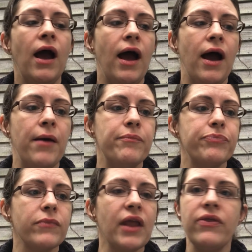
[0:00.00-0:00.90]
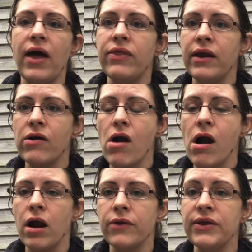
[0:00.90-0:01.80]
Then there
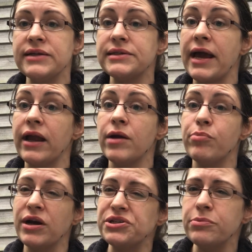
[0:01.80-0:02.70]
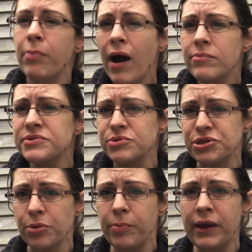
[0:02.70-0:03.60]
are things like compression pumps, which
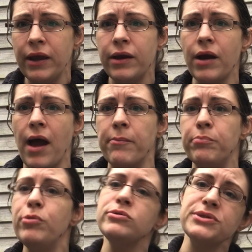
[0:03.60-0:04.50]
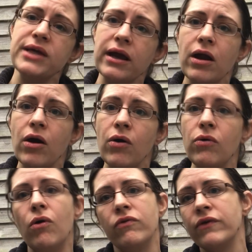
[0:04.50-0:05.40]
are big boots that
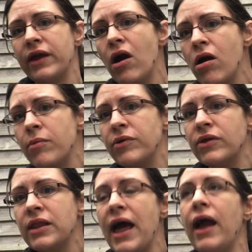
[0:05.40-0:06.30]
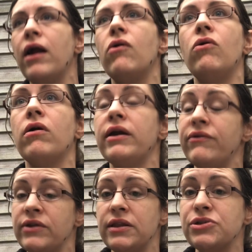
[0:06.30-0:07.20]
go over the arm or the leg or
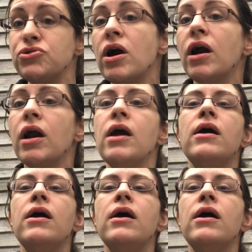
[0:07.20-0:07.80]
even at the trunk